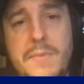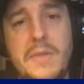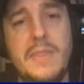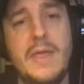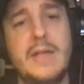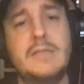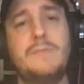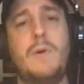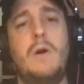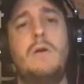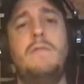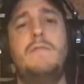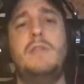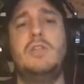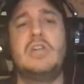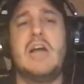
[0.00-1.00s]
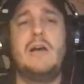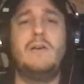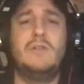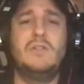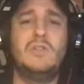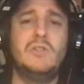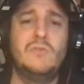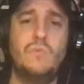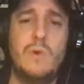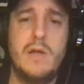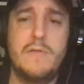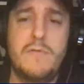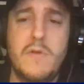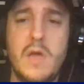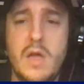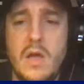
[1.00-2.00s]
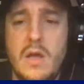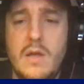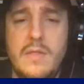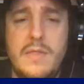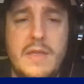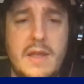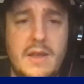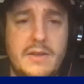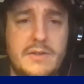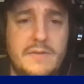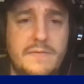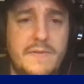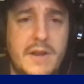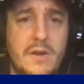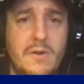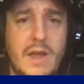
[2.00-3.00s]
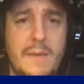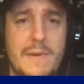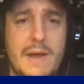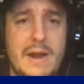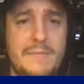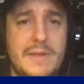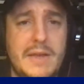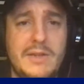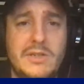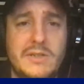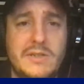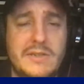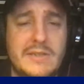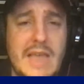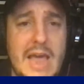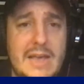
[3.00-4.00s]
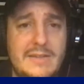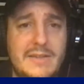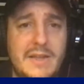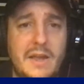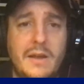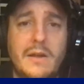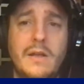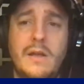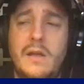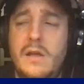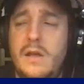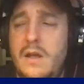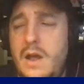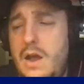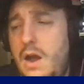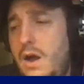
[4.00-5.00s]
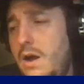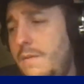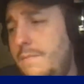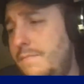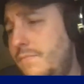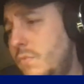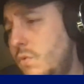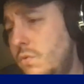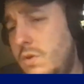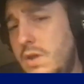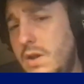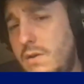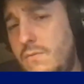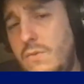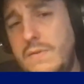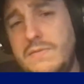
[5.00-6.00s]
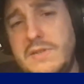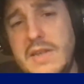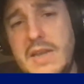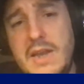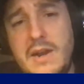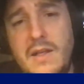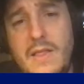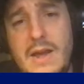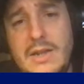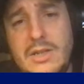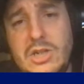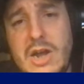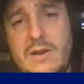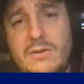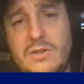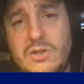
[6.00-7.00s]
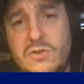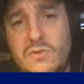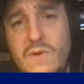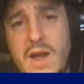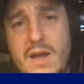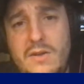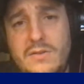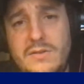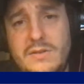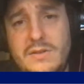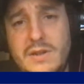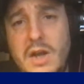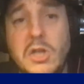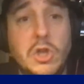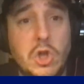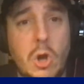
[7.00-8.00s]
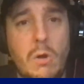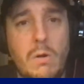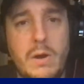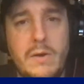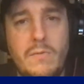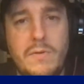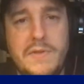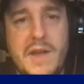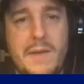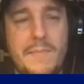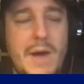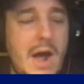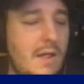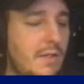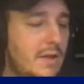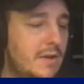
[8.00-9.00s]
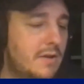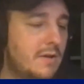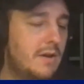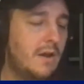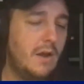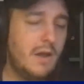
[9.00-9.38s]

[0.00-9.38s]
That's part of the challenges with these video game adaptations is casting. We've seen a lot of challenges around Uncharted with Tom Holland.